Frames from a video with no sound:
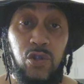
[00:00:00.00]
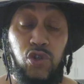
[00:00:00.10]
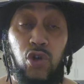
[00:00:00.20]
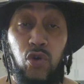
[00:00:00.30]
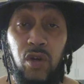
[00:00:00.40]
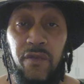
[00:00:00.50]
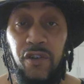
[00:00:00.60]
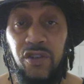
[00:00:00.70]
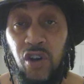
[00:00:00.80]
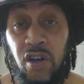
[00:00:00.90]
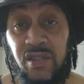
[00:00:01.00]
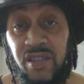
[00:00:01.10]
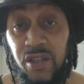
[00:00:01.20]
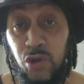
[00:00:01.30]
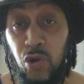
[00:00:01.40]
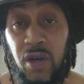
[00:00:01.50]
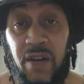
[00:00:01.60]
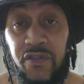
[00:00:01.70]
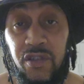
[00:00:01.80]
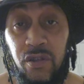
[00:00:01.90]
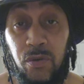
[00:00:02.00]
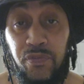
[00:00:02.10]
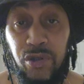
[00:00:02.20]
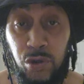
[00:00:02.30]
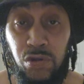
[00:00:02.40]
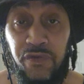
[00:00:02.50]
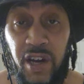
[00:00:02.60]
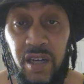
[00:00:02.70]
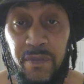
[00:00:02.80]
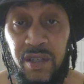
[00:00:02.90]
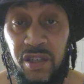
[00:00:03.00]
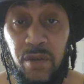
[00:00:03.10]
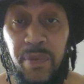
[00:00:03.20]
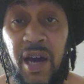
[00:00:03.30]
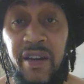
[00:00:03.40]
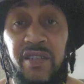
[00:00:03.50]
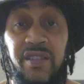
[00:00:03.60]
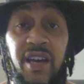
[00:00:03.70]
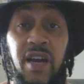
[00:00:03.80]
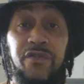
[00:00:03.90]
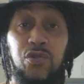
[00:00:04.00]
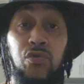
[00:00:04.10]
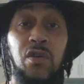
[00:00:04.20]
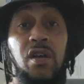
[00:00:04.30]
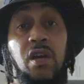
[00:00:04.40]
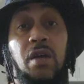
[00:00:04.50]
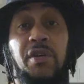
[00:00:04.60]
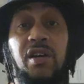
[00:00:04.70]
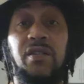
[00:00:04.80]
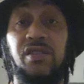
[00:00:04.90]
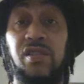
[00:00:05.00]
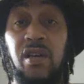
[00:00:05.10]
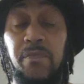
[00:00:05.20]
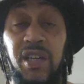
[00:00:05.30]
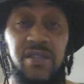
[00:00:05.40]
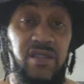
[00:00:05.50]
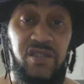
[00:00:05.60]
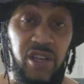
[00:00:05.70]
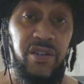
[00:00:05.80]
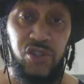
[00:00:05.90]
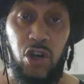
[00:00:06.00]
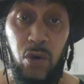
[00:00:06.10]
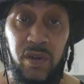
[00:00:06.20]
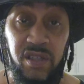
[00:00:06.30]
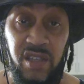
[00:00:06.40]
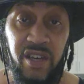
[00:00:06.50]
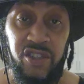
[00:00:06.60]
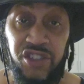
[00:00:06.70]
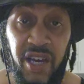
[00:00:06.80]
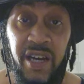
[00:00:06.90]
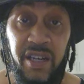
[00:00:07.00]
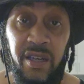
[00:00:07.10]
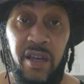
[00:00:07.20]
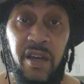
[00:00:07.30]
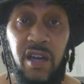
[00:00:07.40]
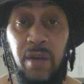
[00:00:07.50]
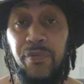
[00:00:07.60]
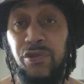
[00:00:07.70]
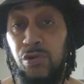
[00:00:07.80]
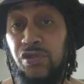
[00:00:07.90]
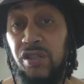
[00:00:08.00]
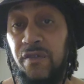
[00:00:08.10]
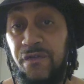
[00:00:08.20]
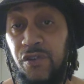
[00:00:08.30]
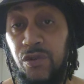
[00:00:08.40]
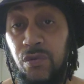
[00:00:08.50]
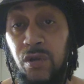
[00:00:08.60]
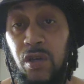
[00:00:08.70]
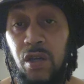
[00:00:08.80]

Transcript: So if you're dark skinned, you don't have to produce vitamin D. Your body doesn't have to because the sun is always there shining and producing it for you.